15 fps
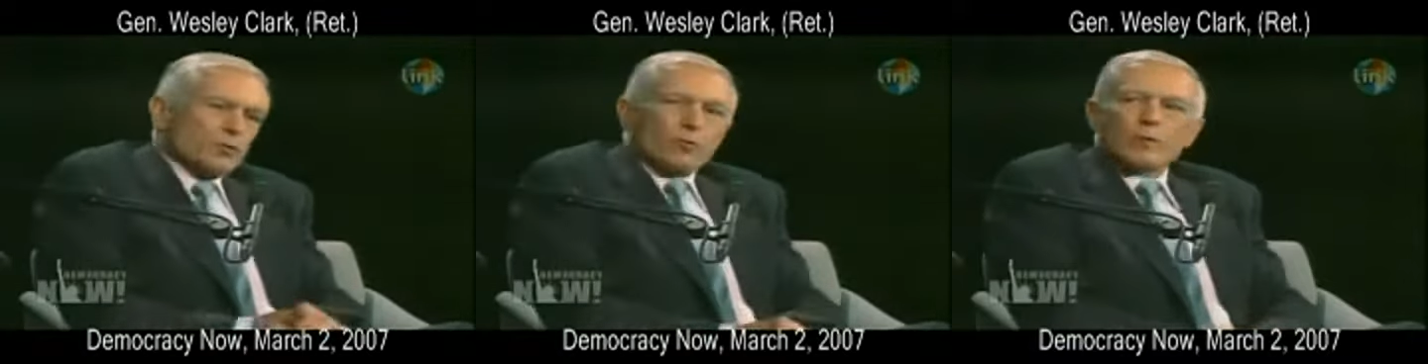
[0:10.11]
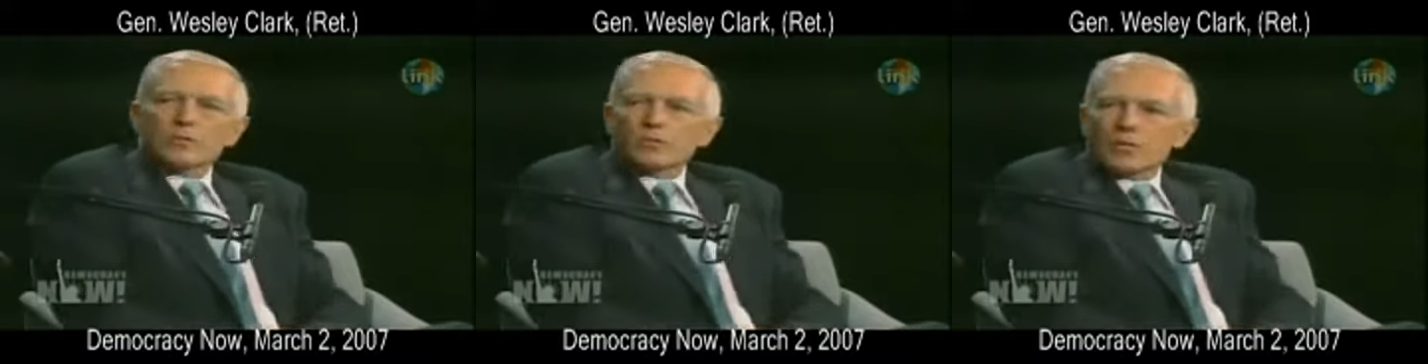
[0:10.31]

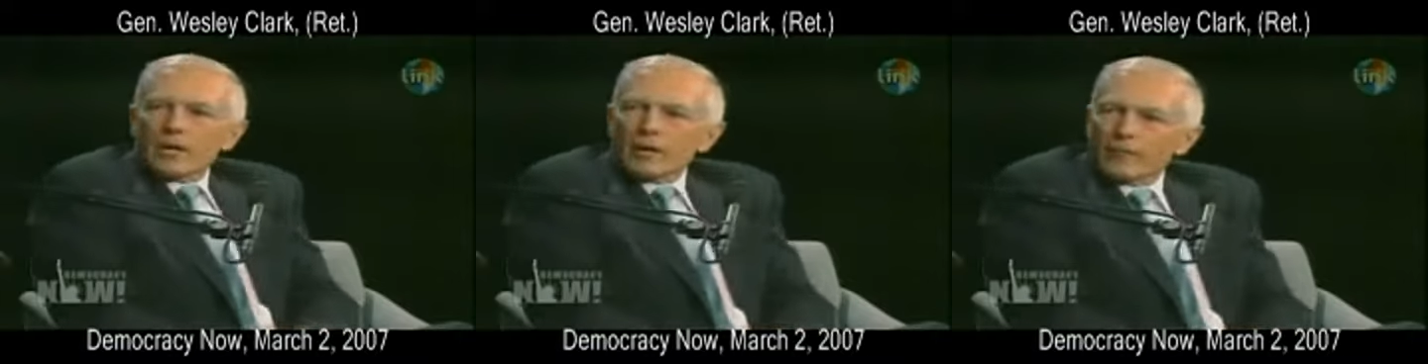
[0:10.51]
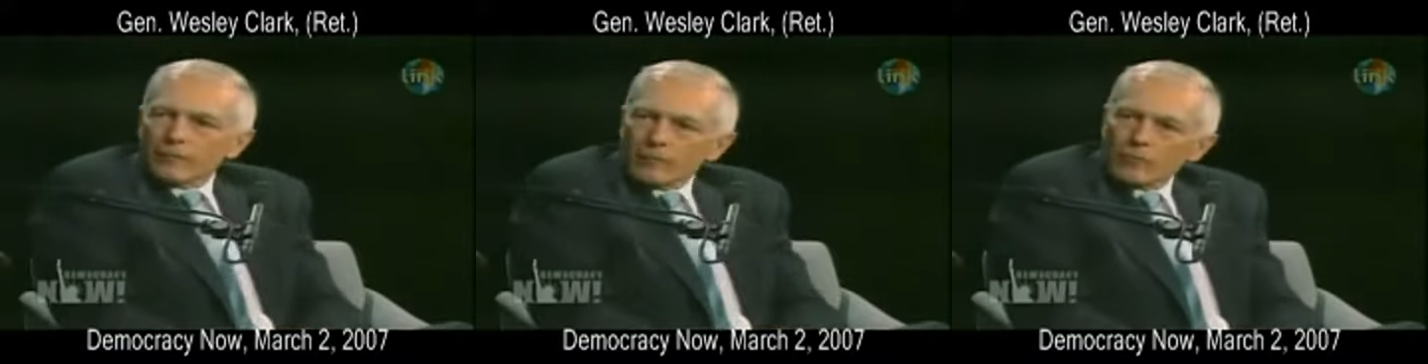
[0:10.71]
Joint
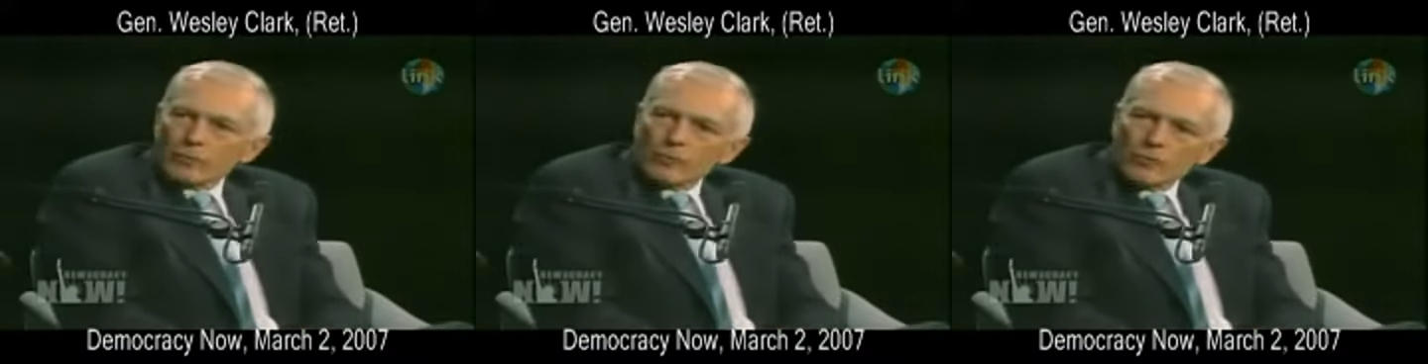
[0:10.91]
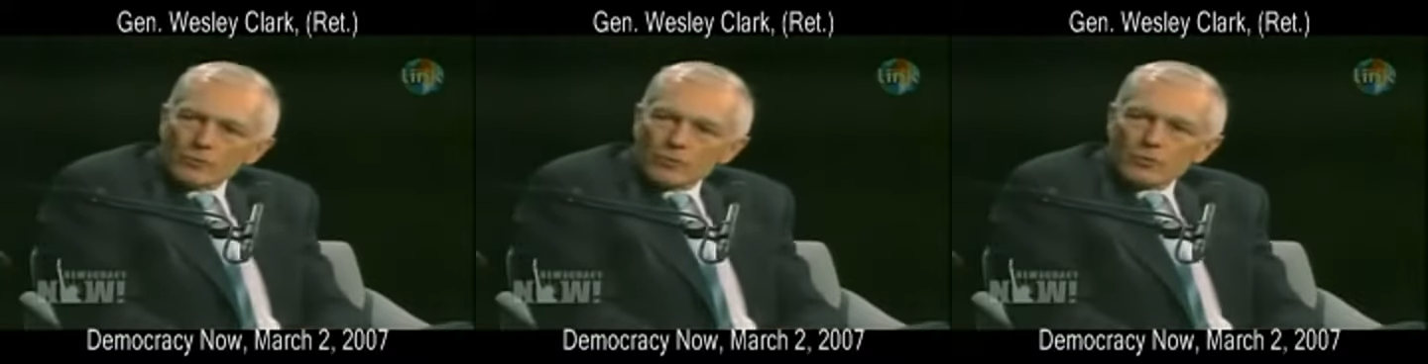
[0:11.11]
Staff
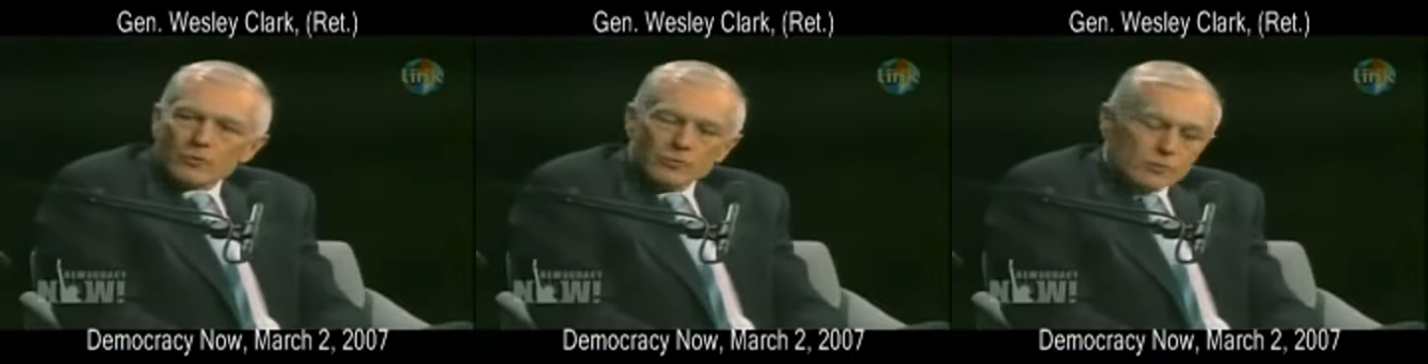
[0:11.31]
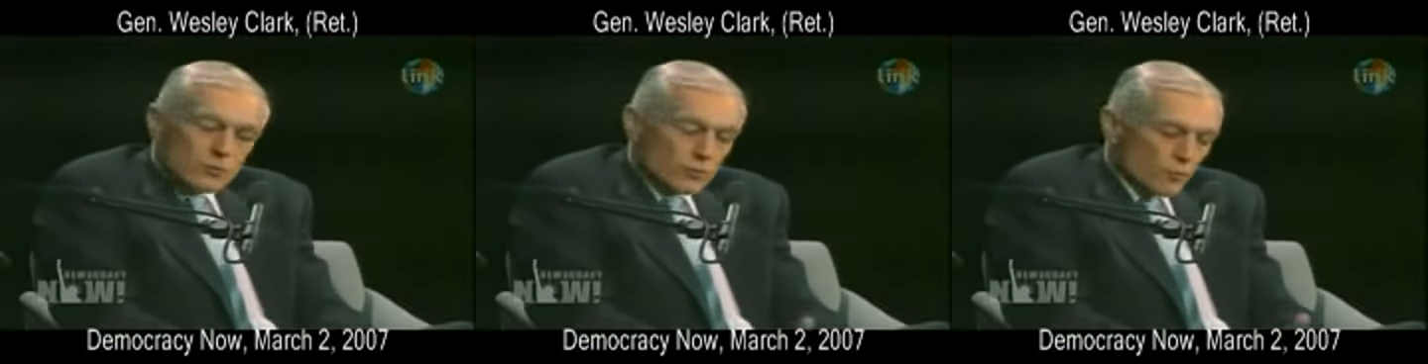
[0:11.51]
who had
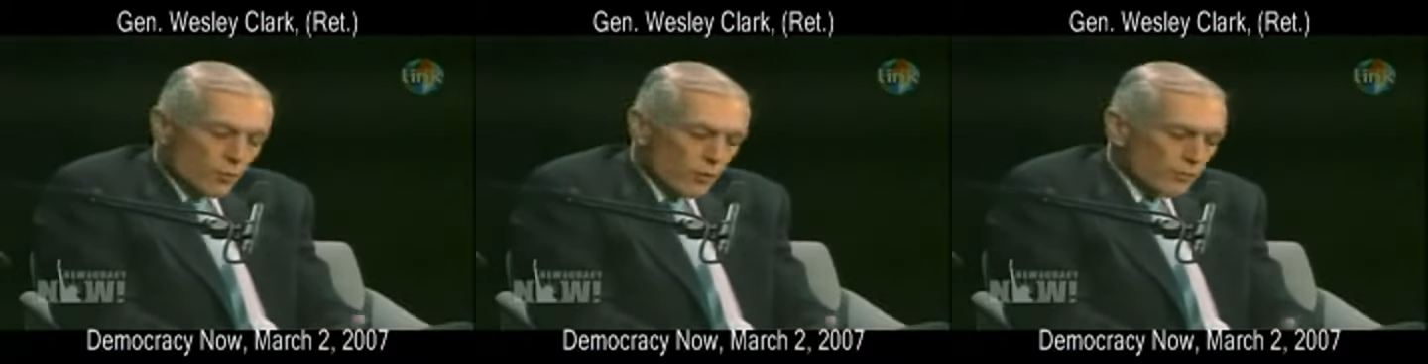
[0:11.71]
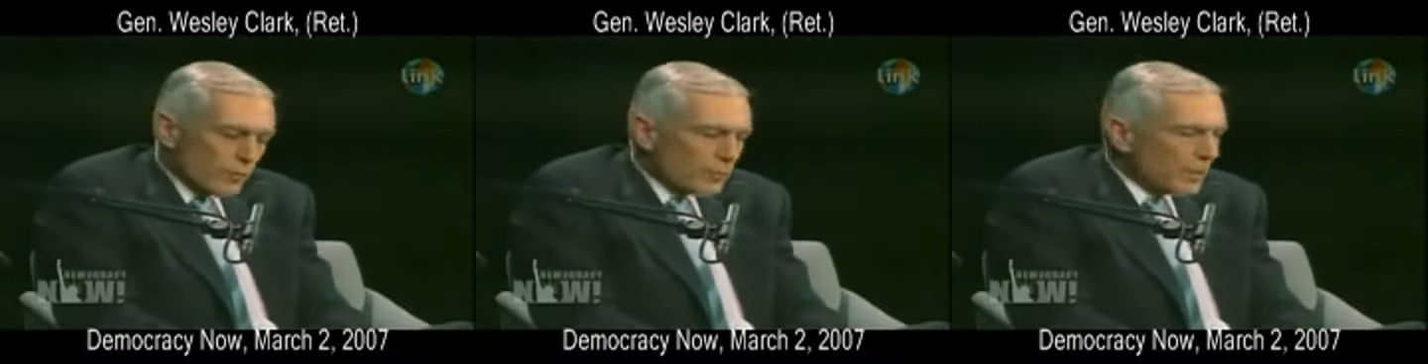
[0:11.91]
used to
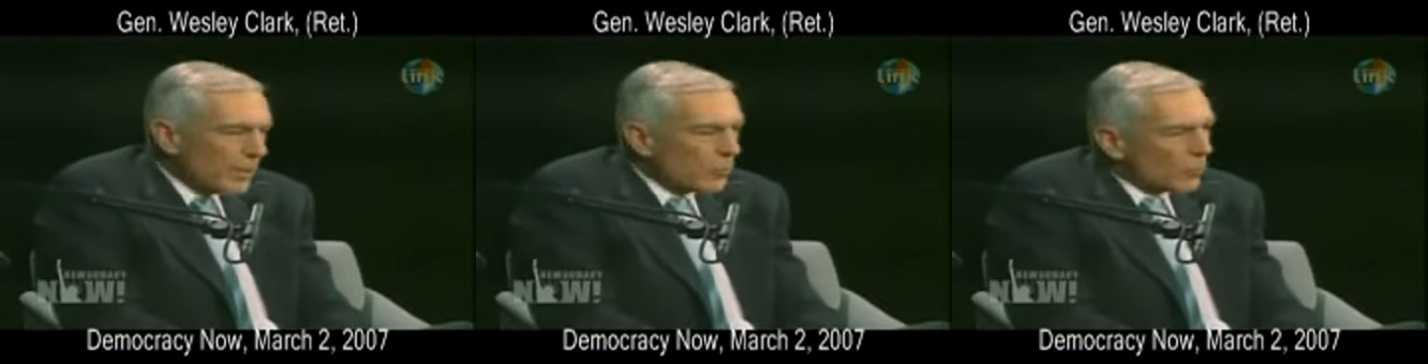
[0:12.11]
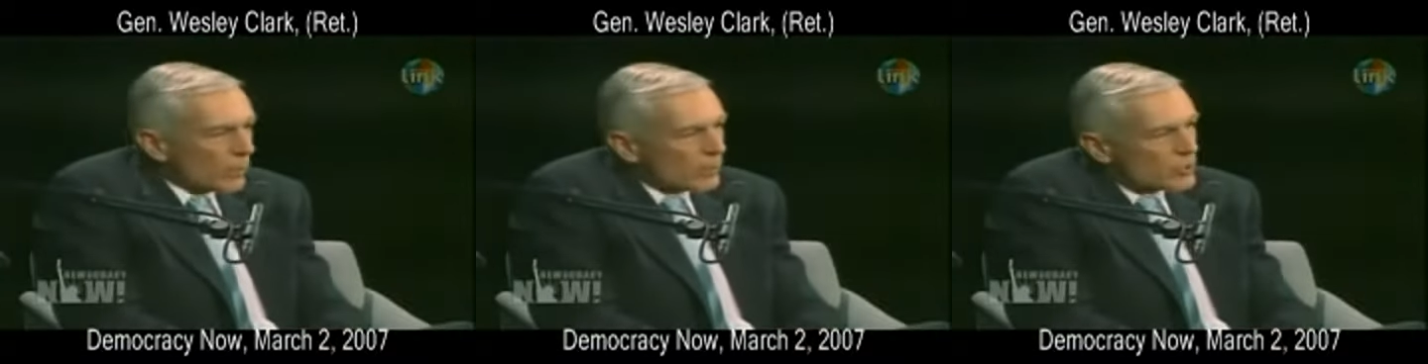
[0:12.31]
work for
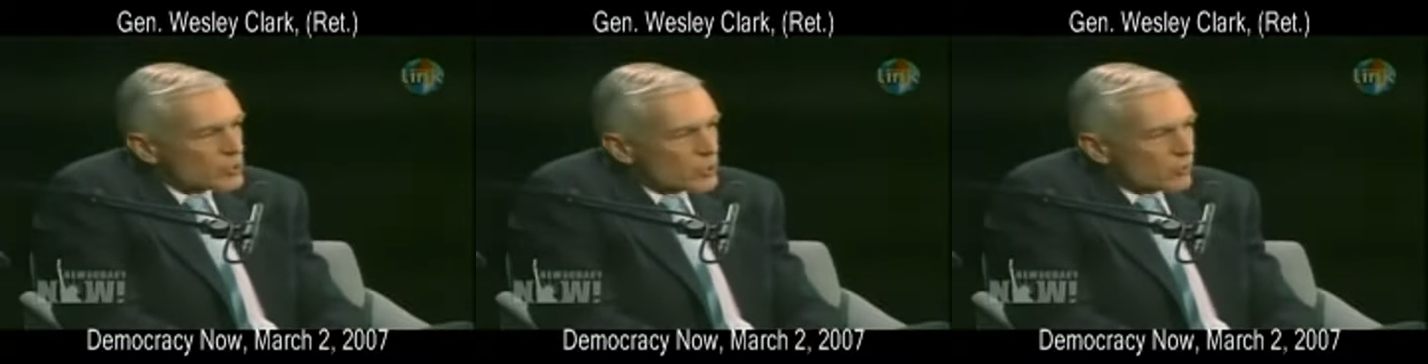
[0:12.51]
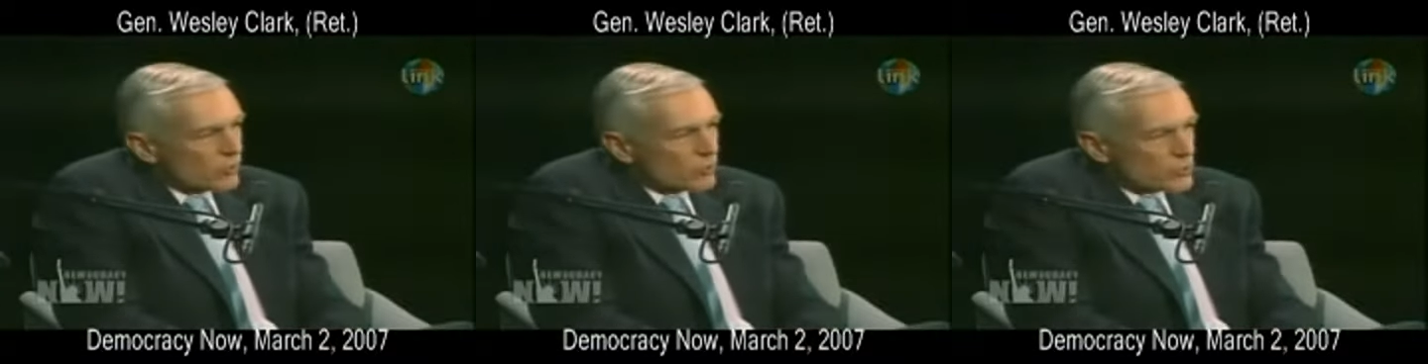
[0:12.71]
me, and one of the
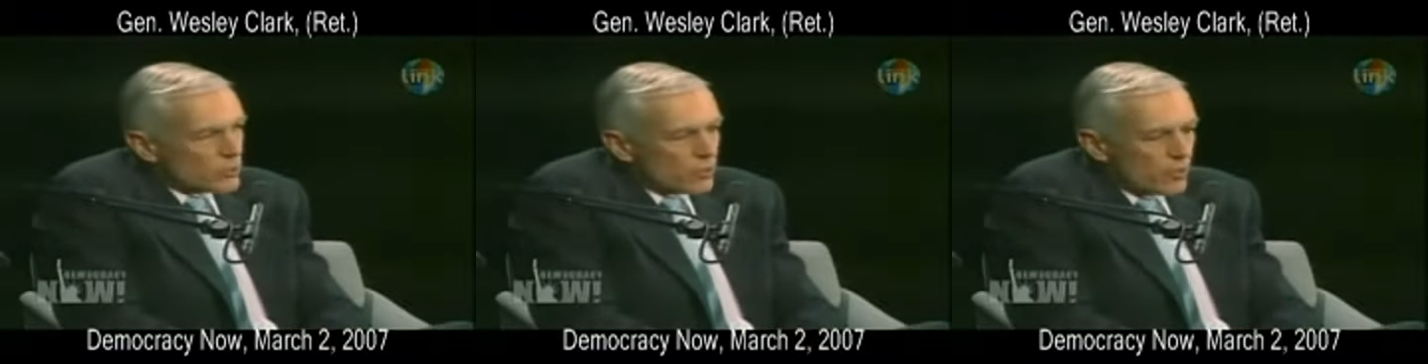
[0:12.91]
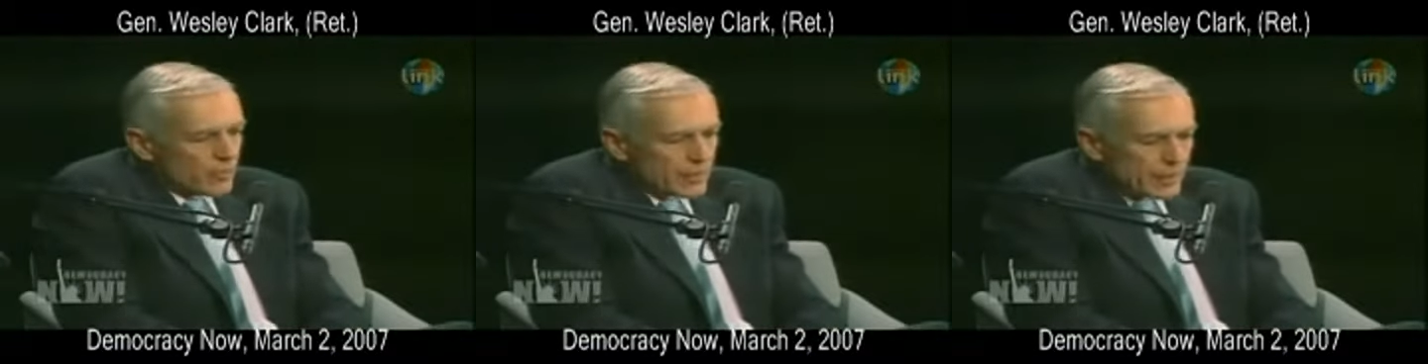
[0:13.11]
generals
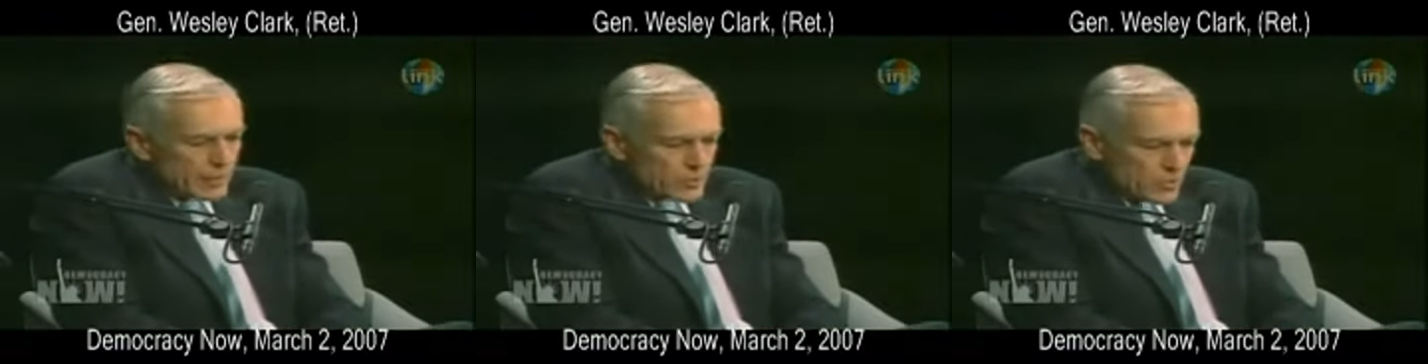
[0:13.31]
called me in.